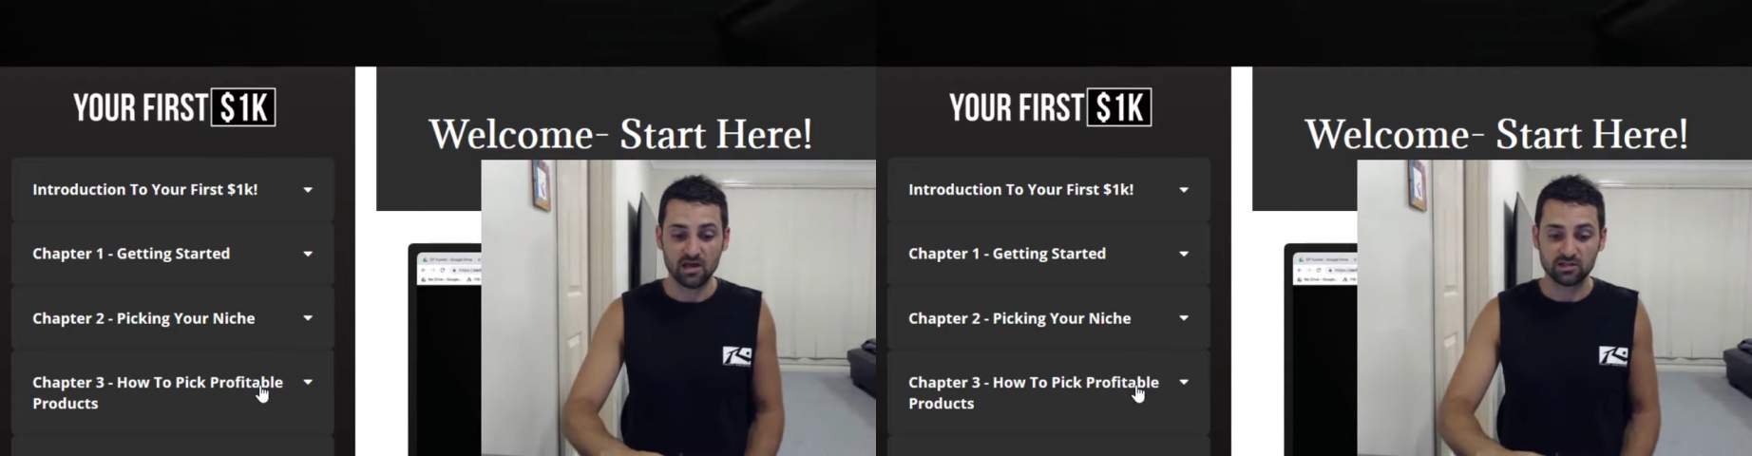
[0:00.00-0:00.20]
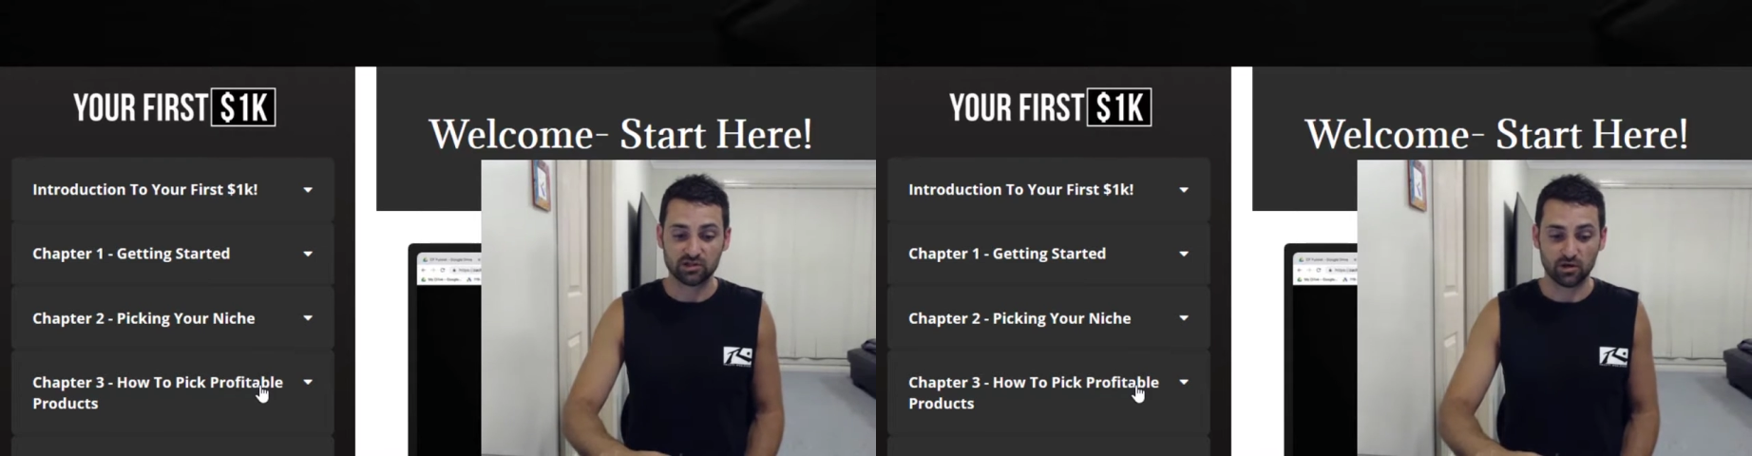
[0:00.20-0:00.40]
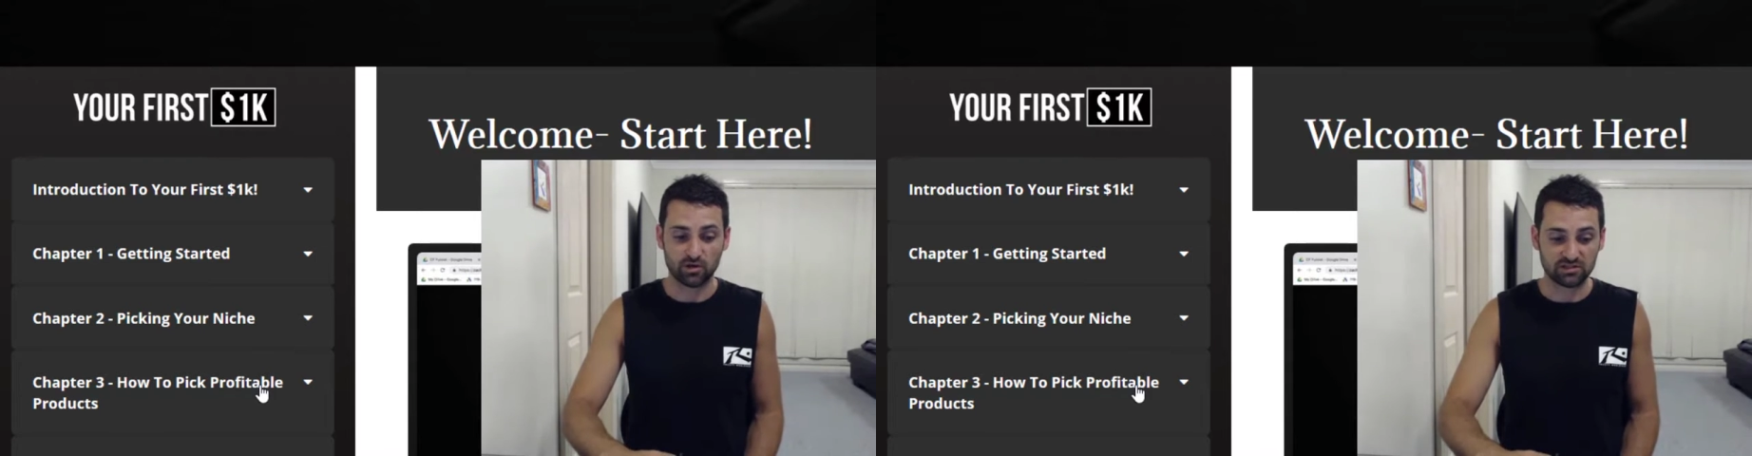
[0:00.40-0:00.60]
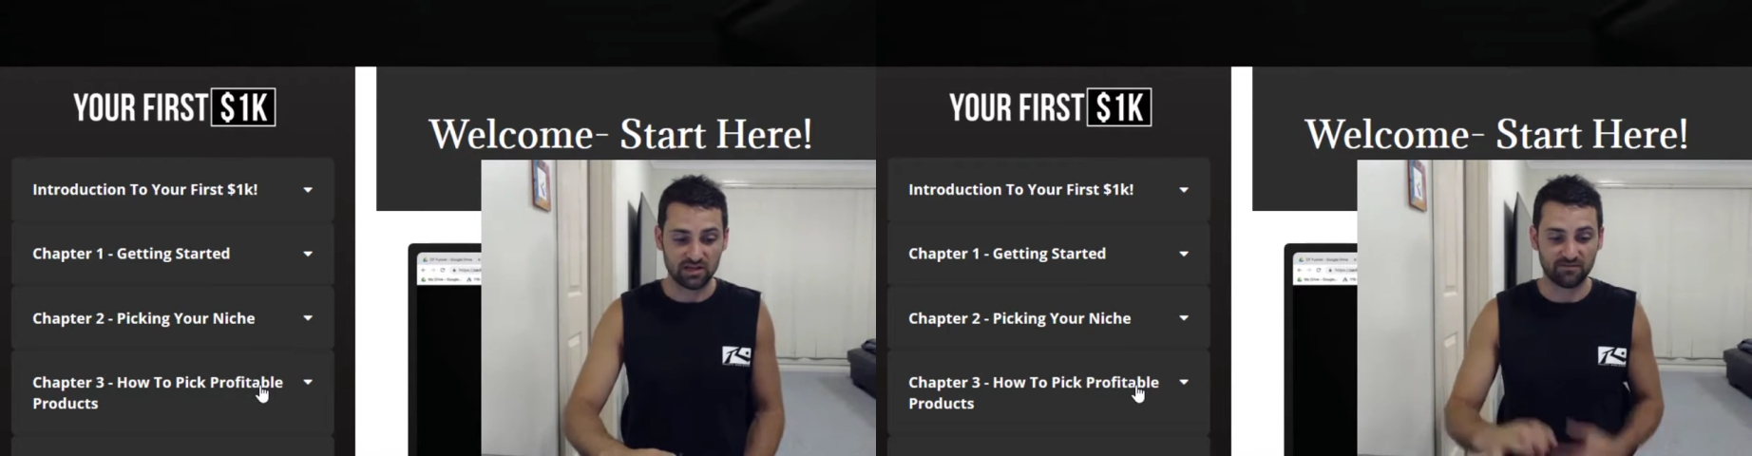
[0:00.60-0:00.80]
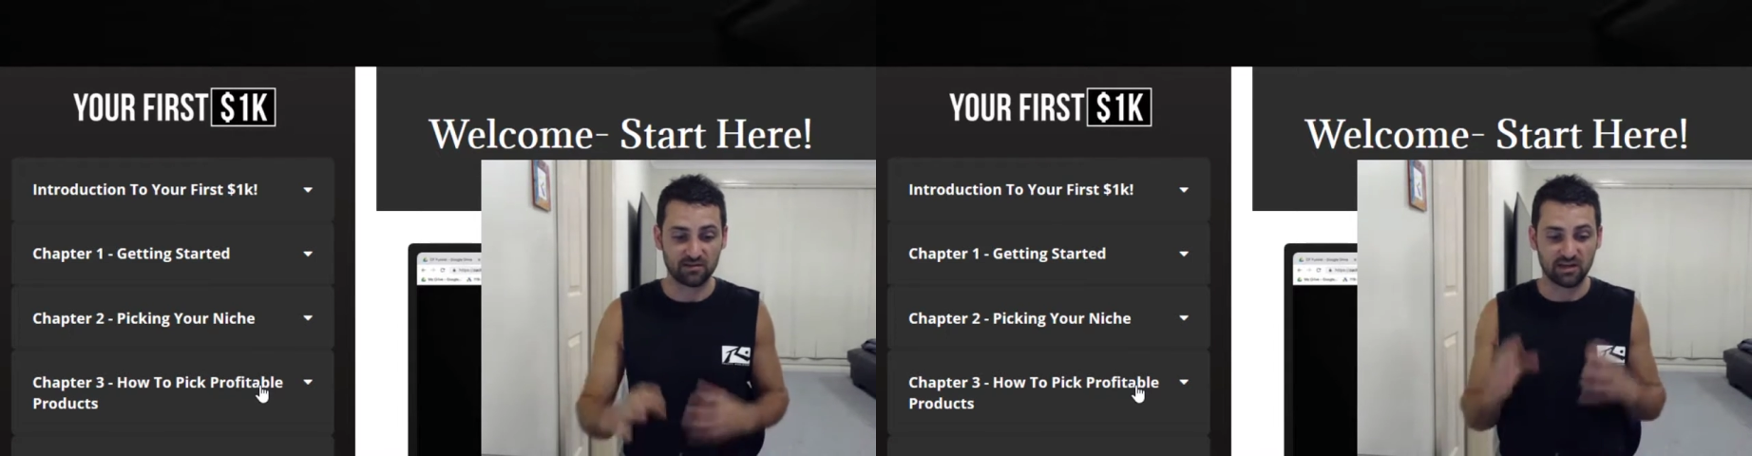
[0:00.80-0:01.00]
So
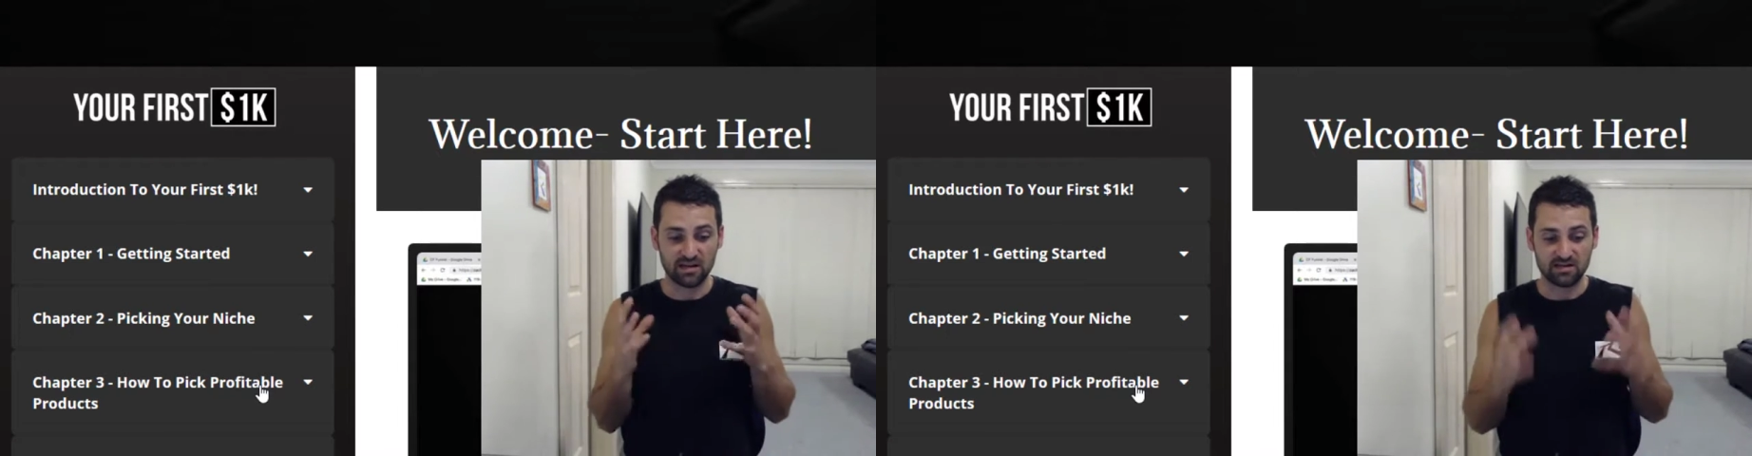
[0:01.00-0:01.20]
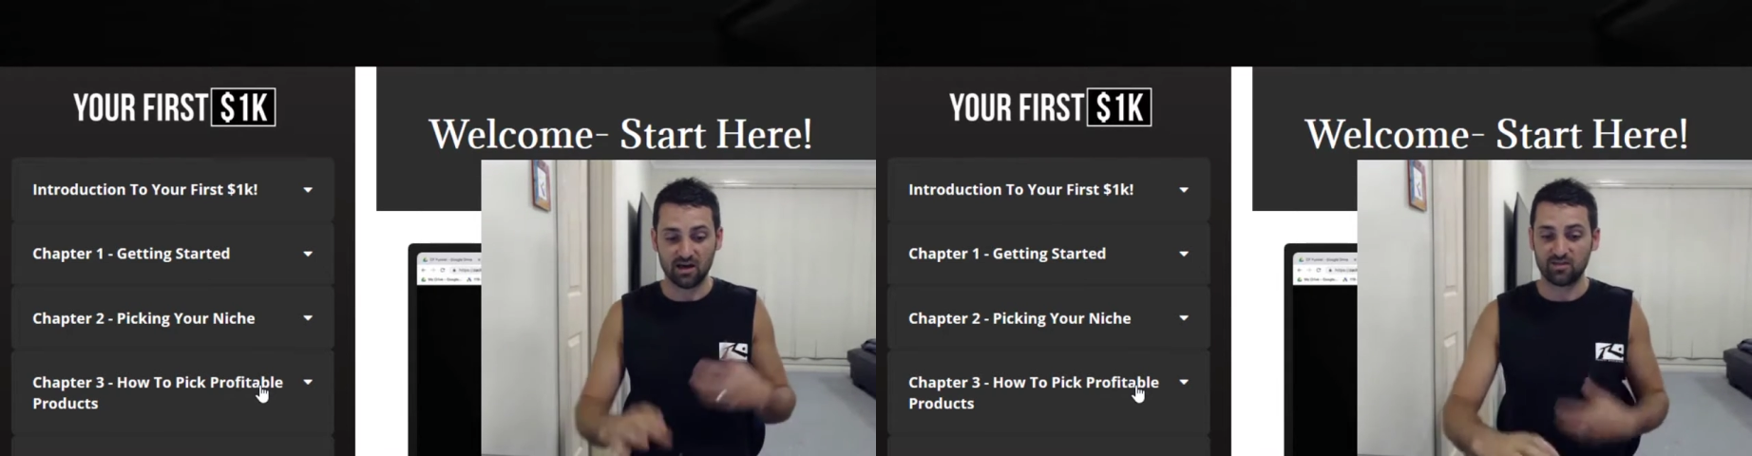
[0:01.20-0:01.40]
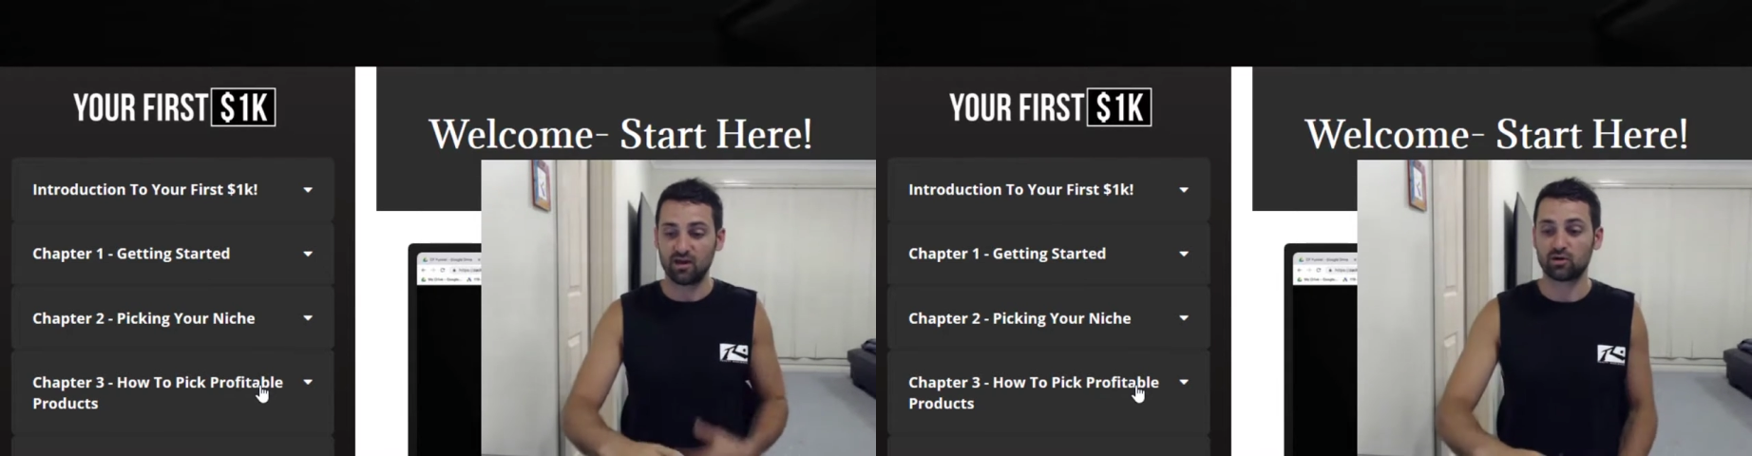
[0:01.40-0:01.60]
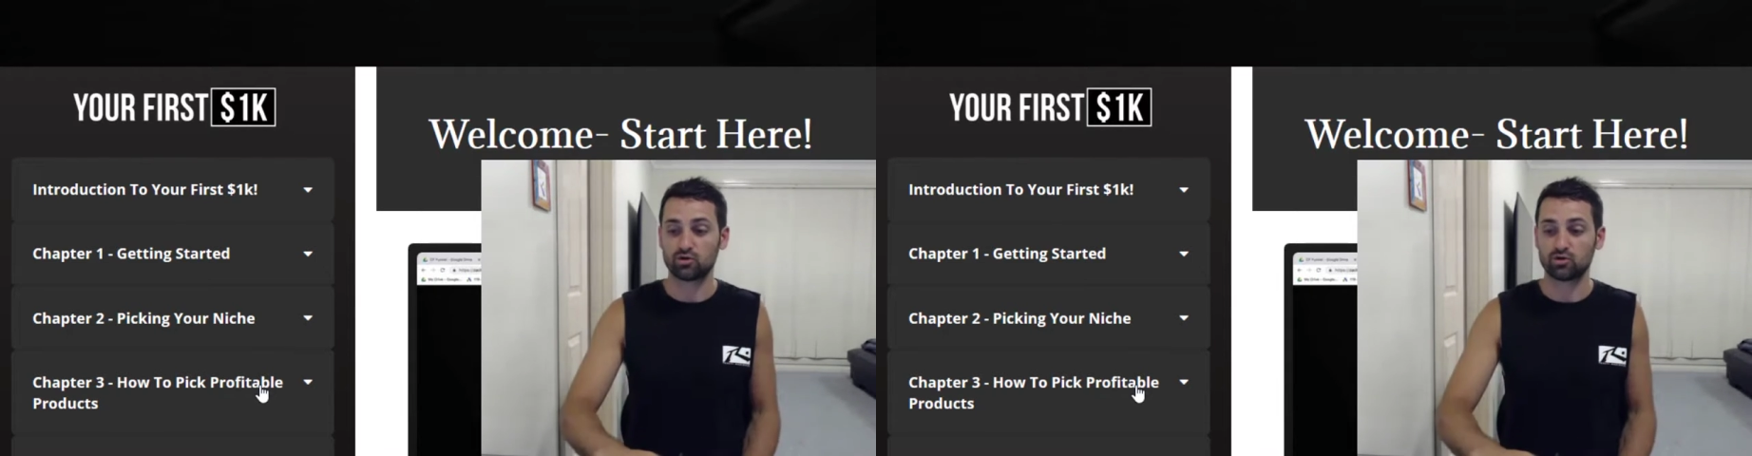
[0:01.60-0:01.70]
definitely another